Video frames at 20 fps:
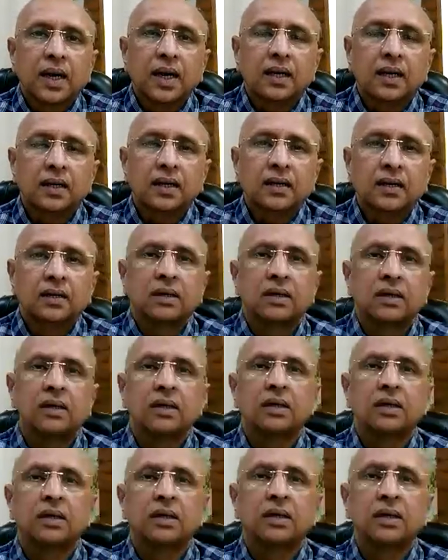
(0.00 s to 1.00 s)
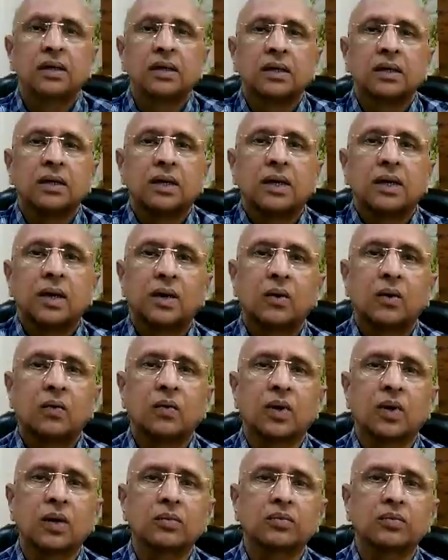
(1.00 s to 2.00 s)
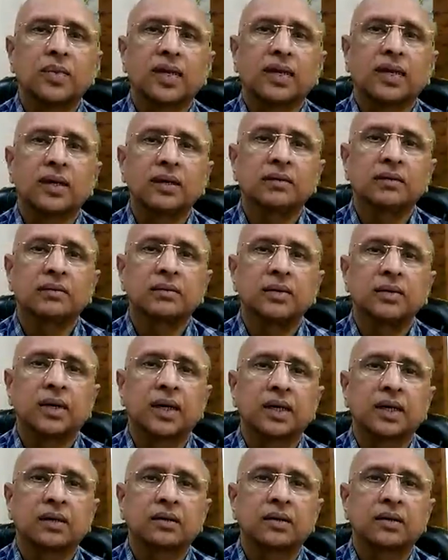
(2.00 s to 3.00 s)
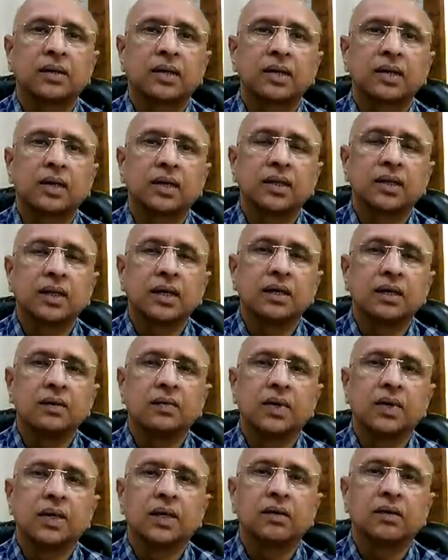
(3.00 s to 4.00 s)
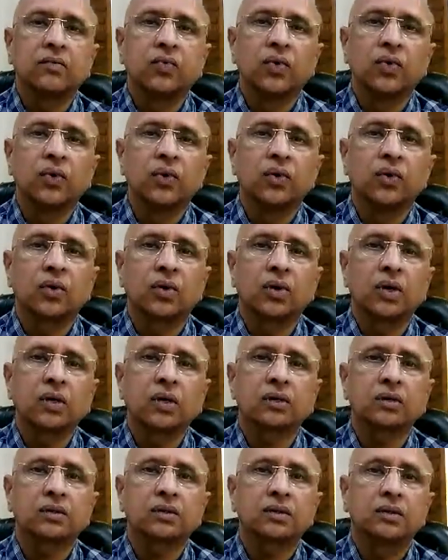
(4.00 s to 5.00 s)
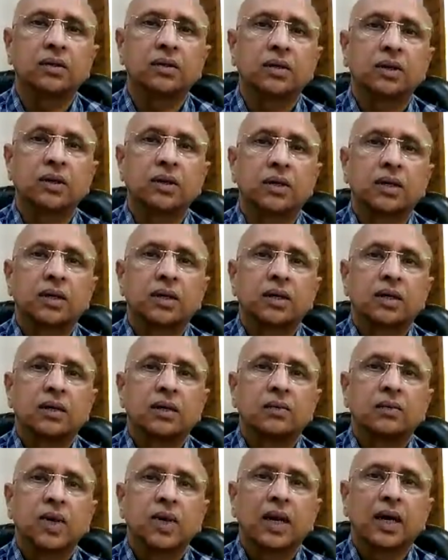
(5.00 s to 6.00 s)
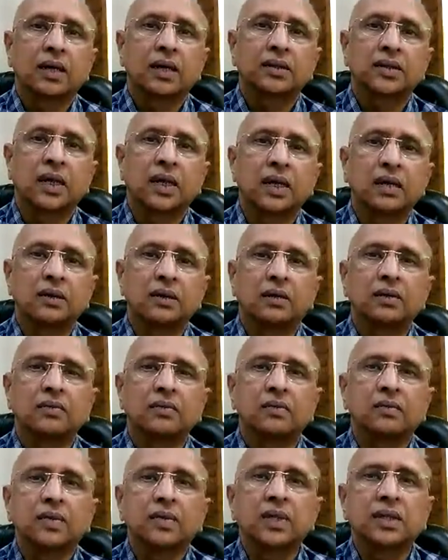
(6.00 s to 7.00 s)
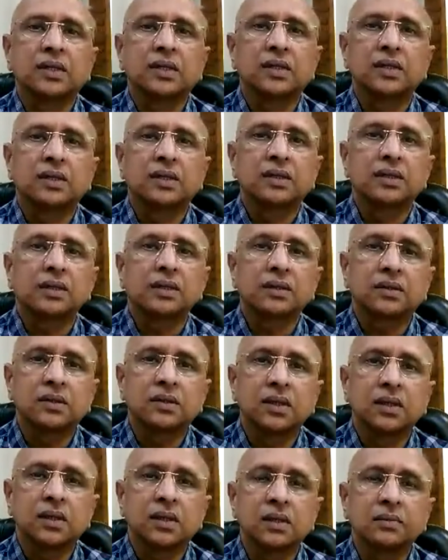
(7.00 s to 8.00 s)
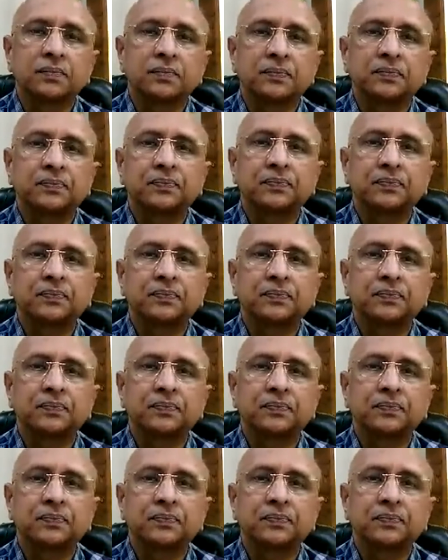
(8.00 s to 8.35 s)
And one of the day at in the evening, 4 o'clock, when I sat with sir,